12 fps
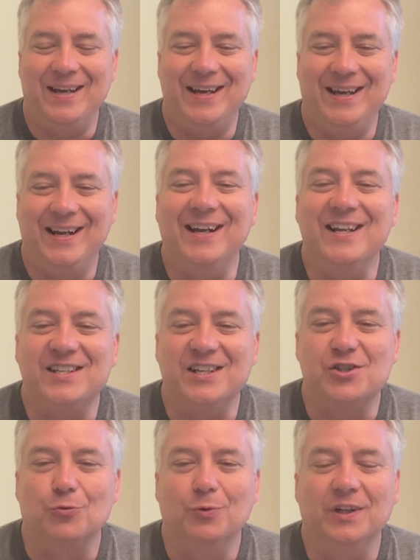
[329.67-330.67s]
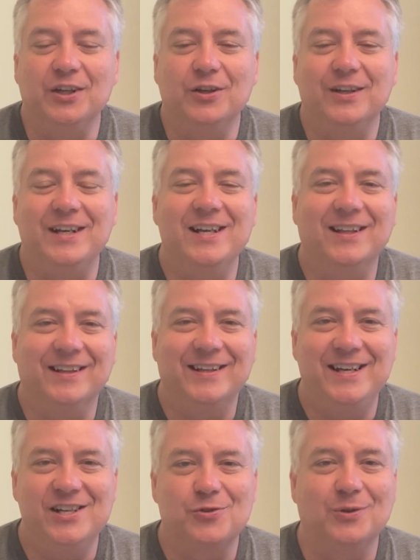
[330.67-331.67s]
it's a really good
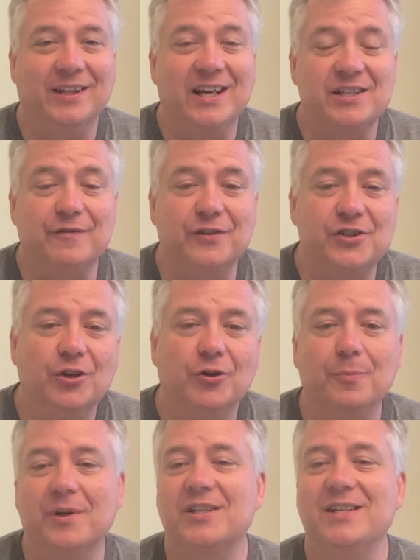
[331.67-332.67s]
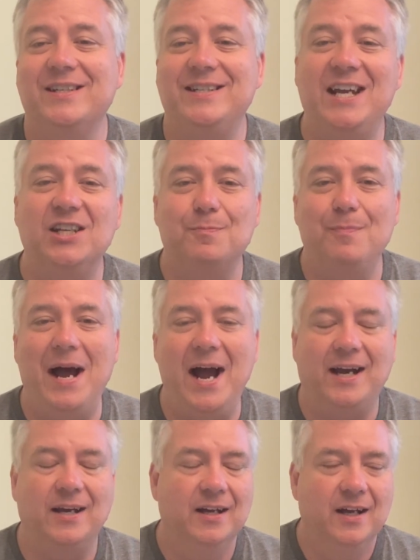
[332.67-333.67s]
history lesson for children because it dates
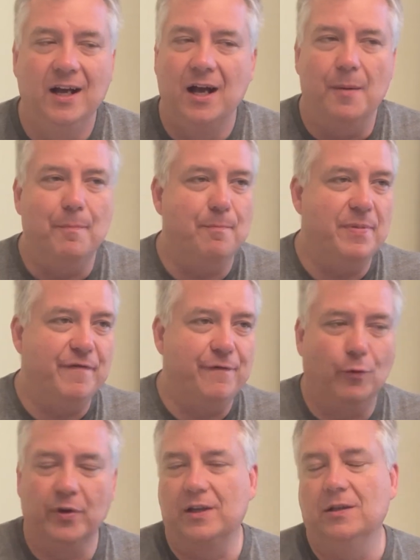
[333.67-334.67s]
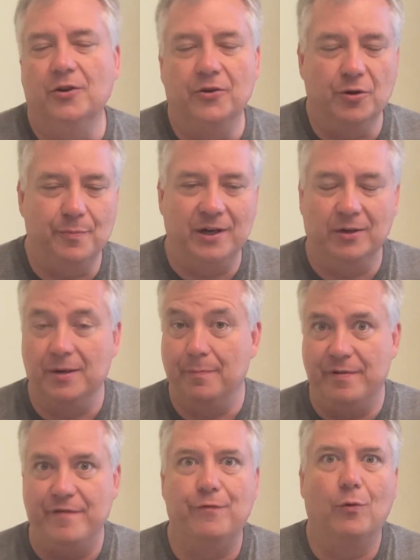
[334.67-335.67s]
back before the colonial period,
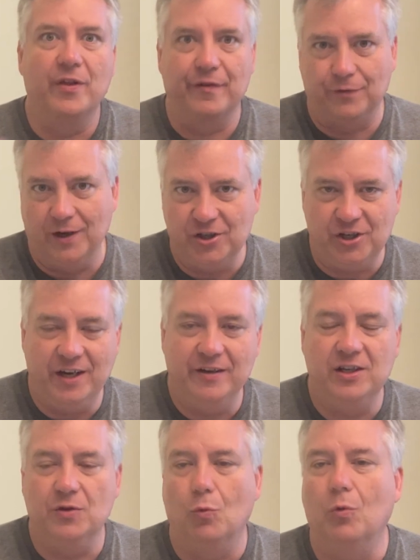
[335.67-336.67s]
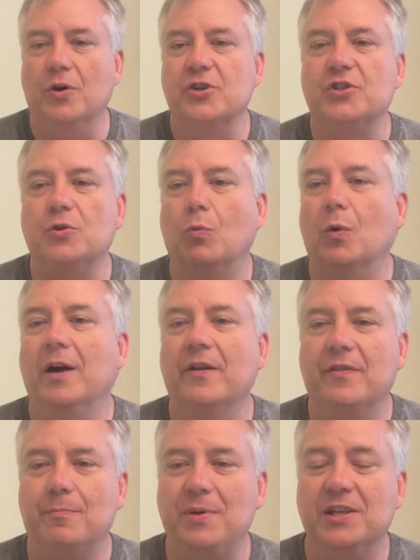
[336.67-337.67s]
before the French and Indian Wars, to where
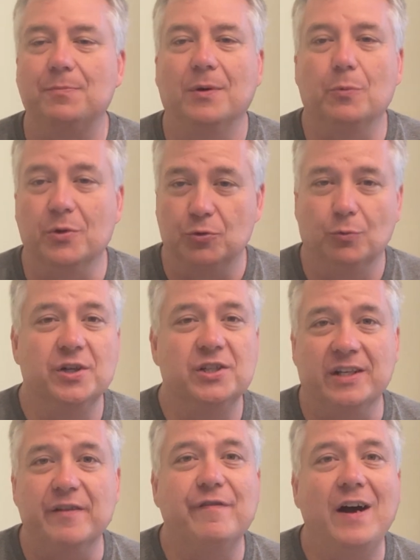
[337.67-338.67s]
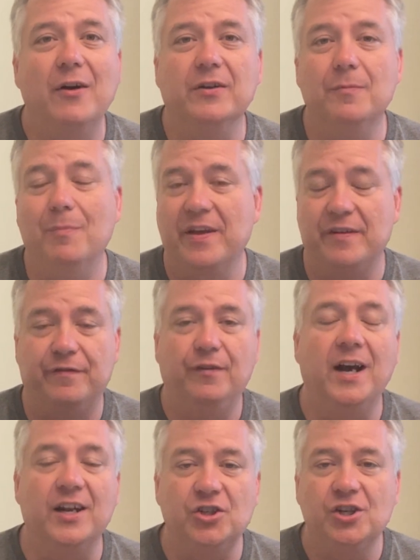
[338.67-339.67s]
Pittsburgh was originally founded by the
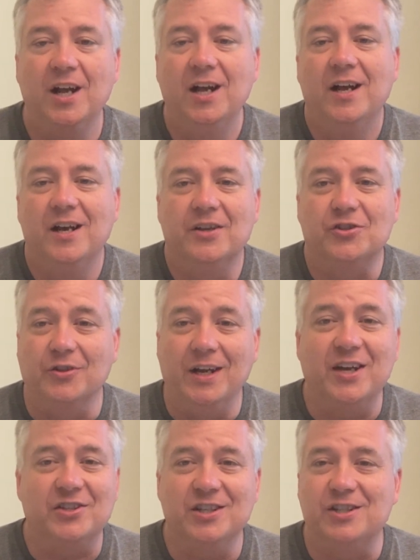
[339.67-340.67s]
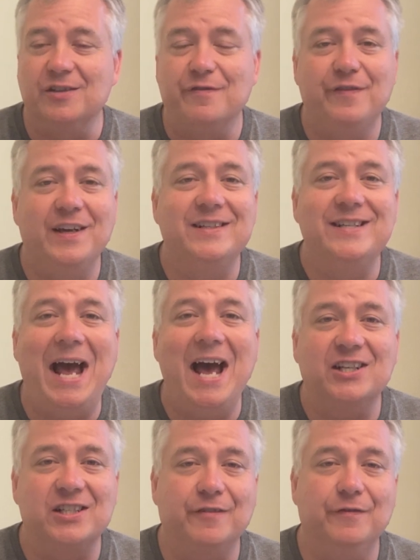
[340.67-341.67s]
French. So yes, it's a
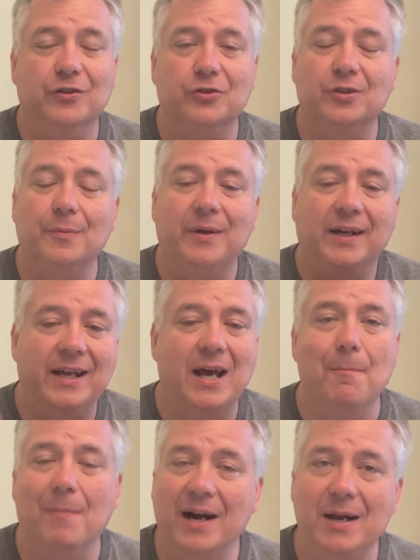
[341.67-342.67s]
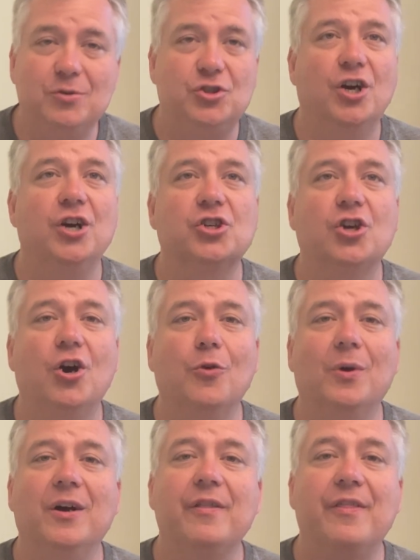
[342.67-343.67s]
fantastic field trip. And again, my name is Josh
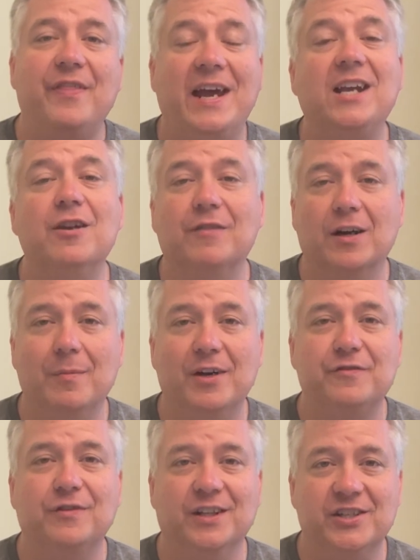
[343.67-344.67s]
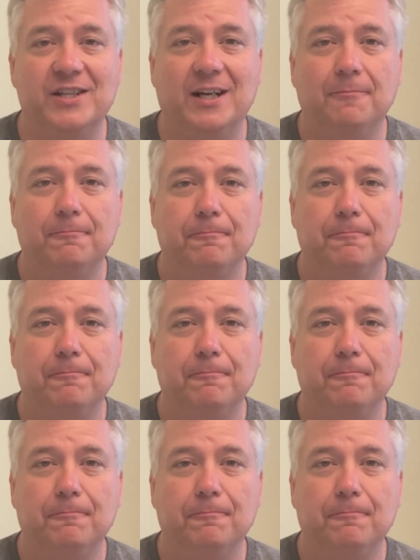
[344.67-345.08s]
Caldwell. Thank you very much for listening.